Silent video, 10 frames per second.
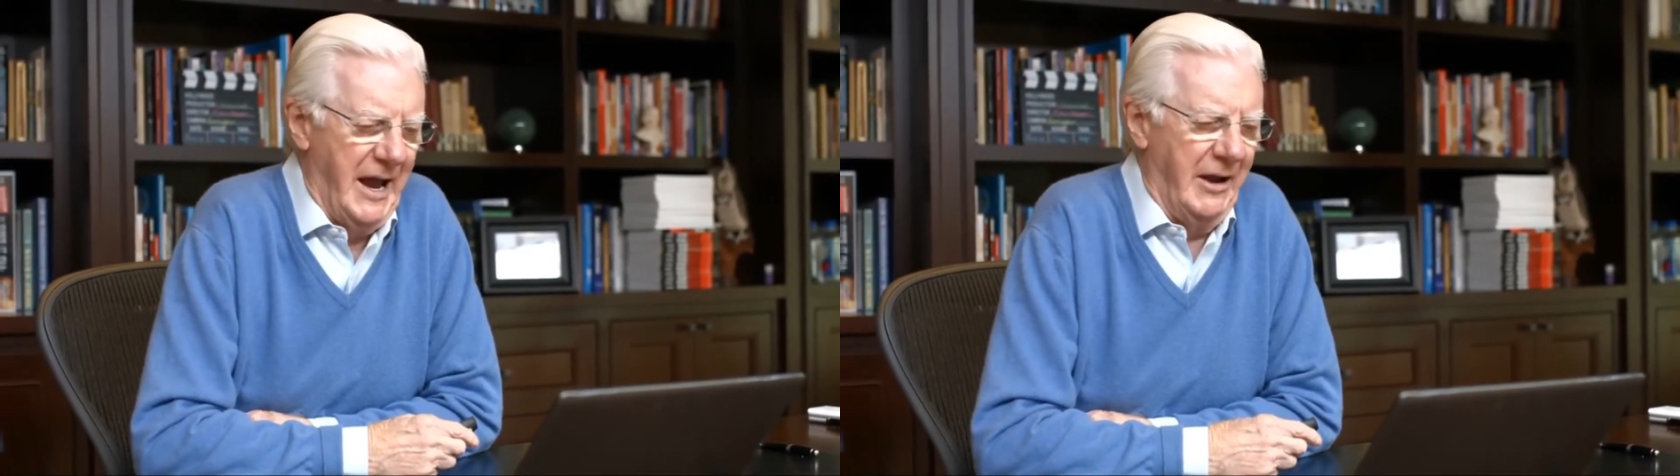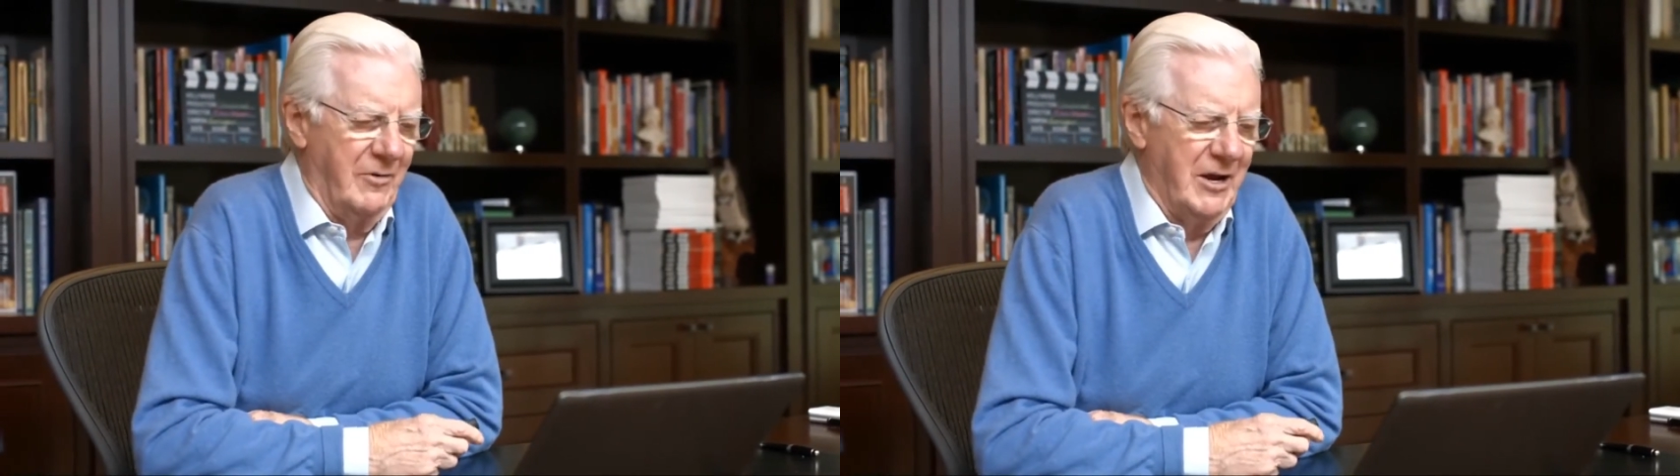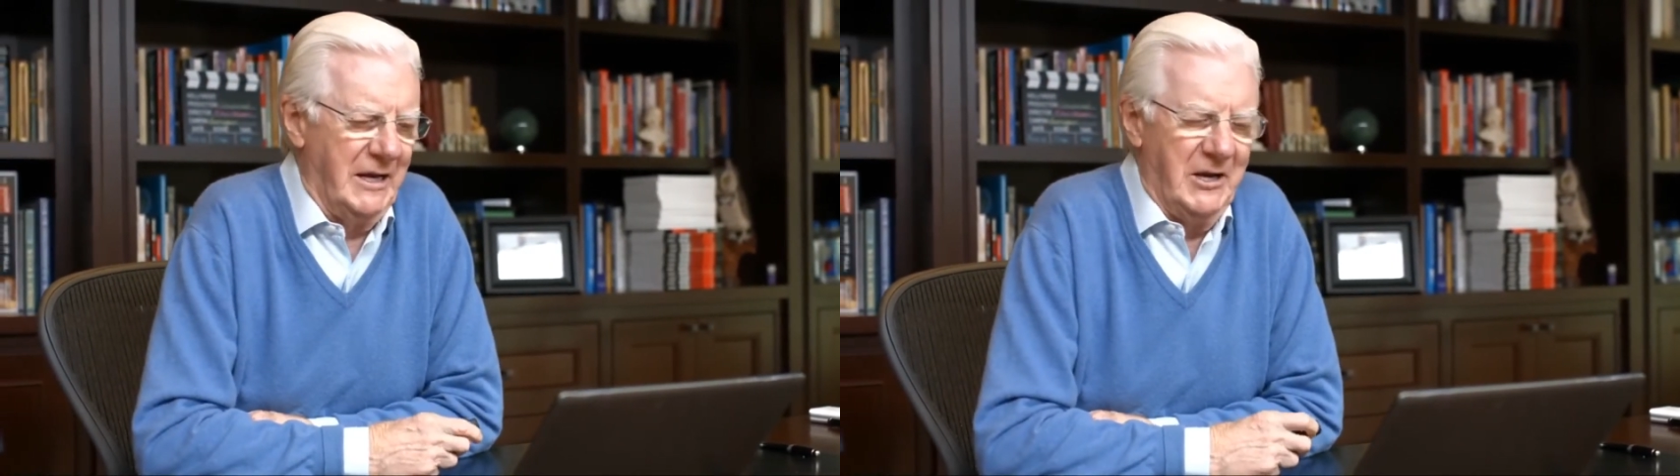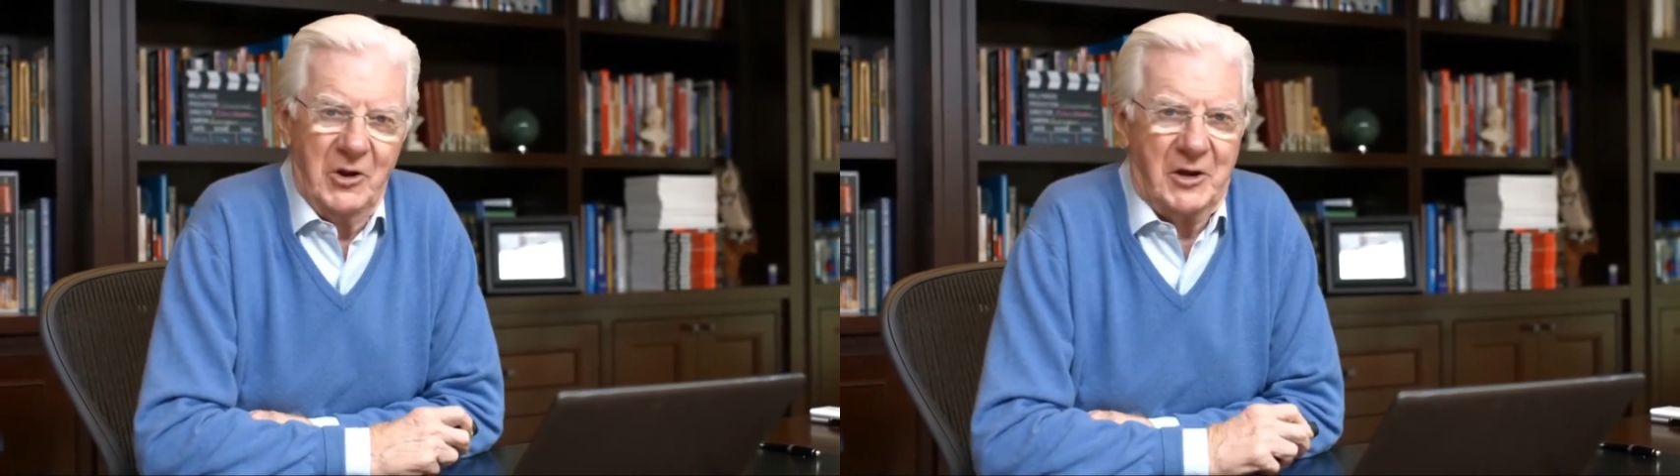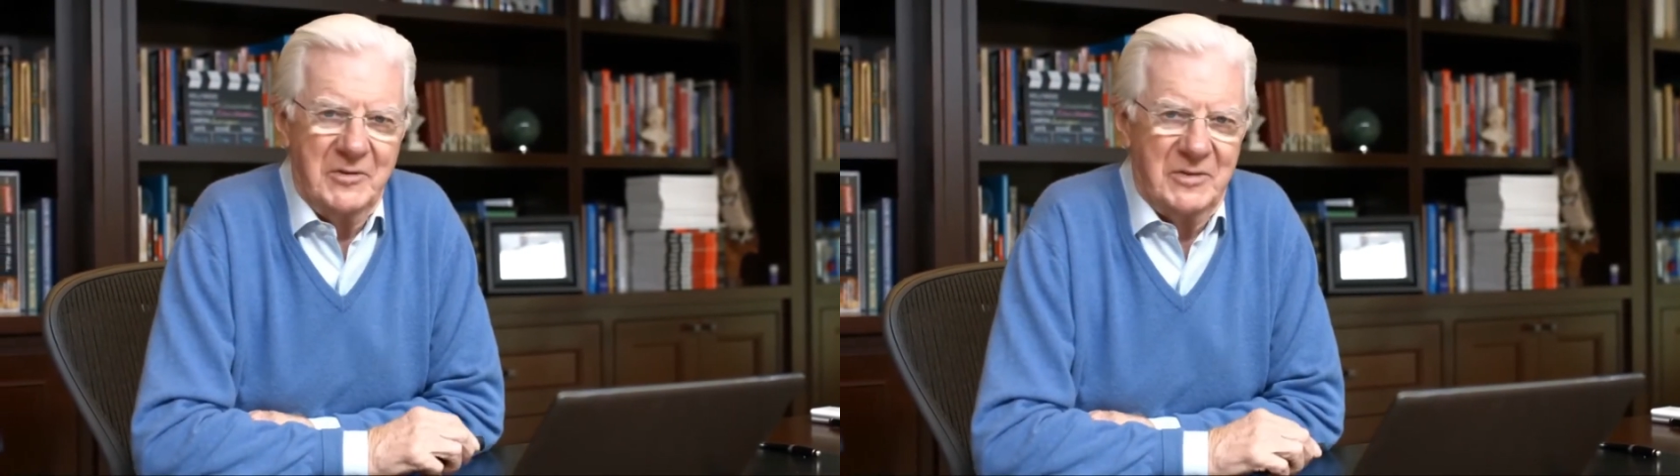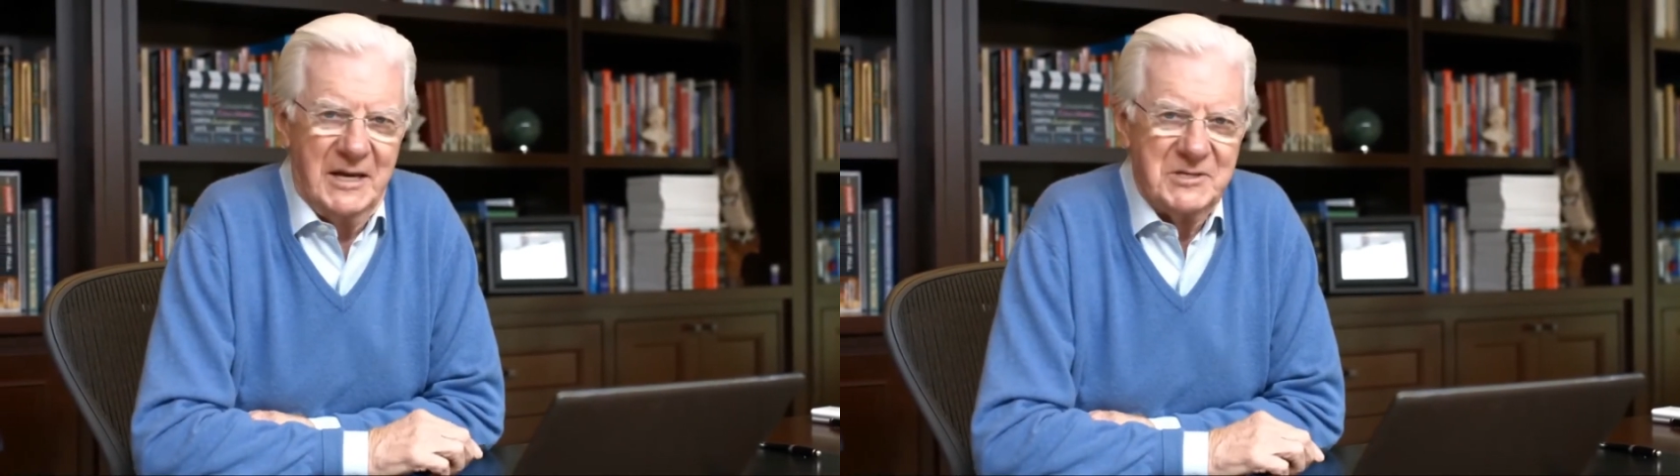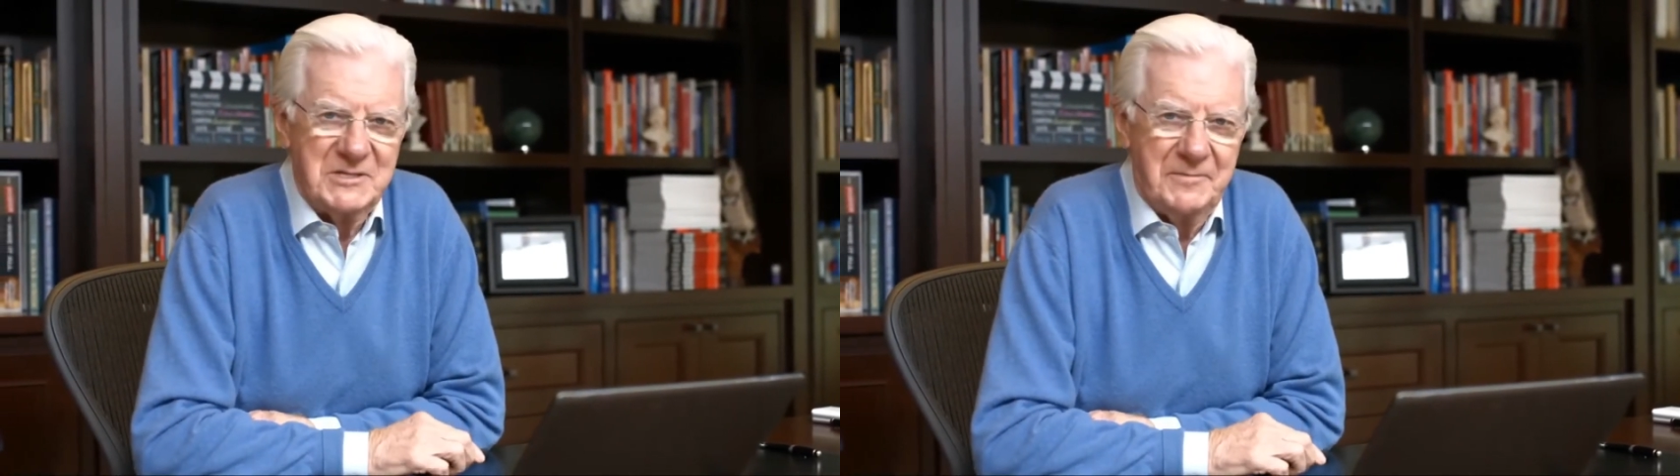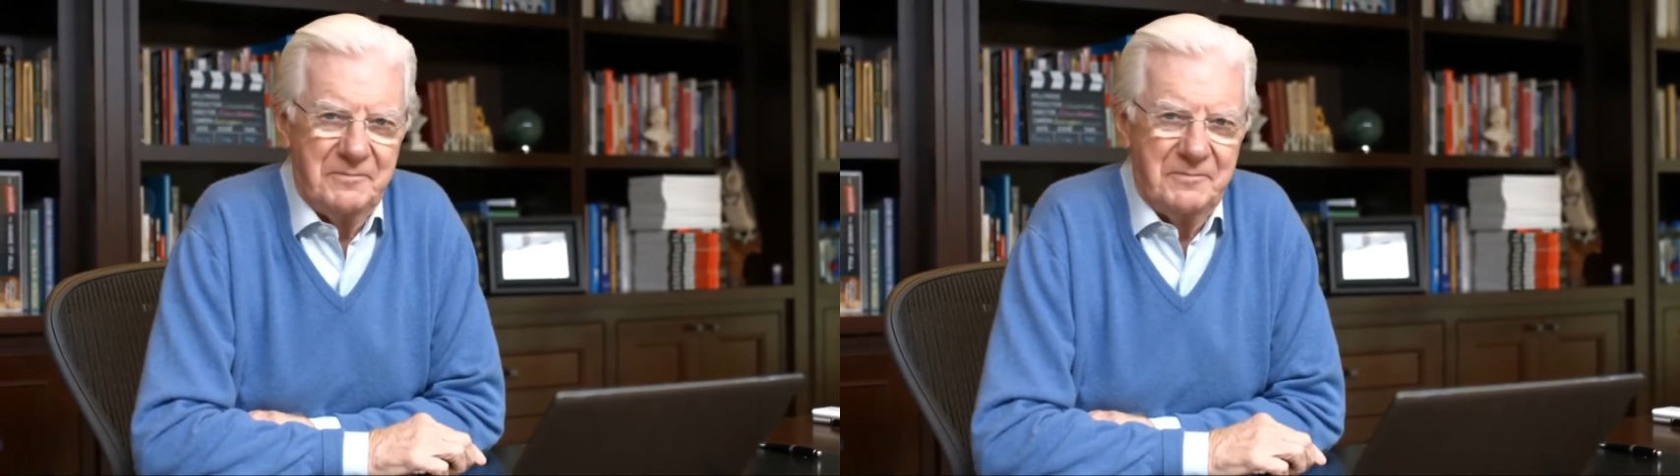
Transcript: and really look at this.